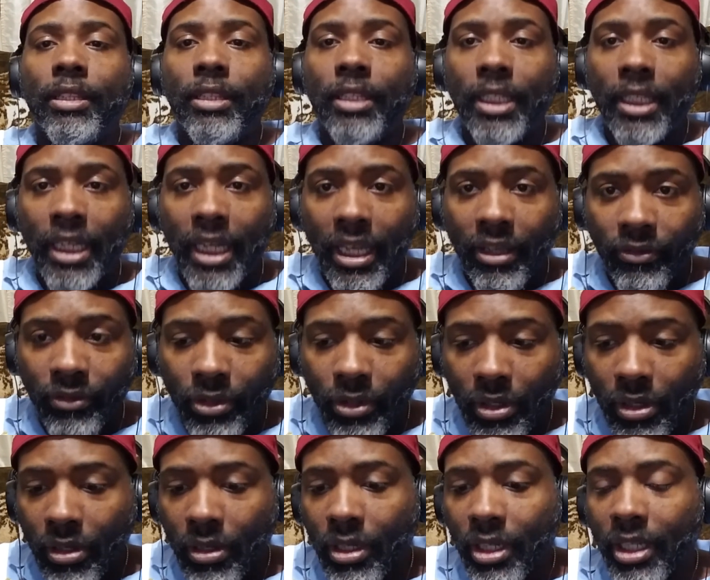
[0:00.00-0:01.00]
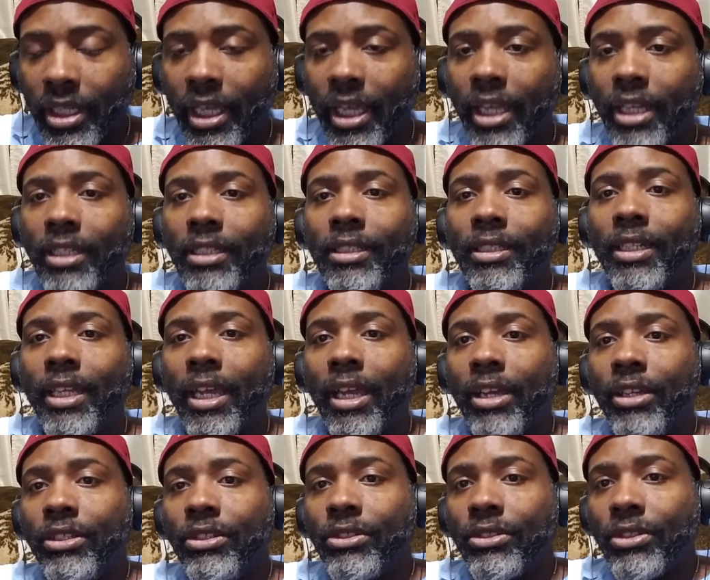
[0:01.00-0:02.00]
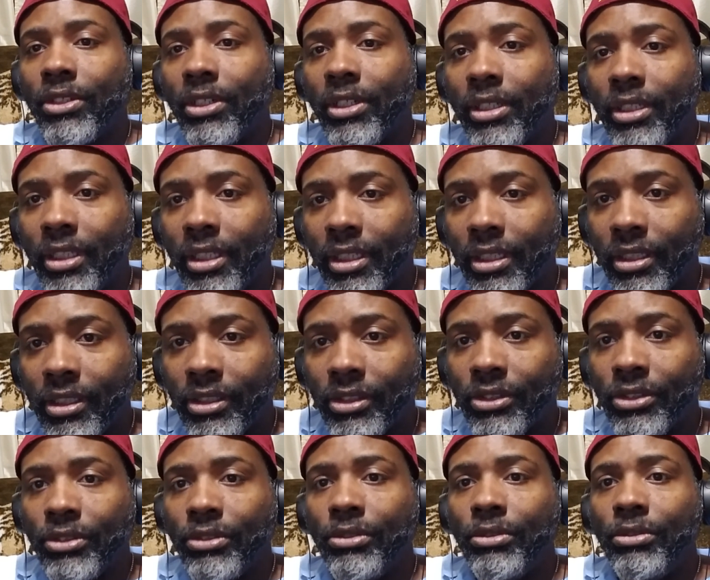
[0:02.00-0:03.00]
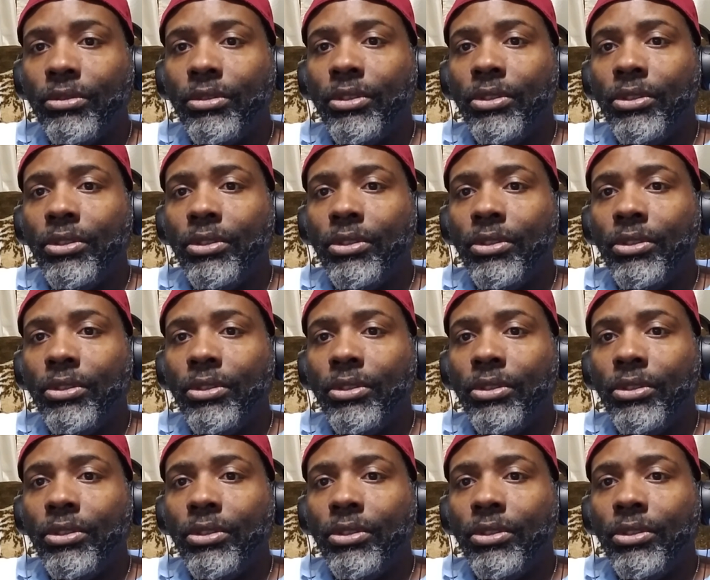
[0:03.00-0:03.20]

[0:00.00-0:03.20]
Then after all of that, now you start getting into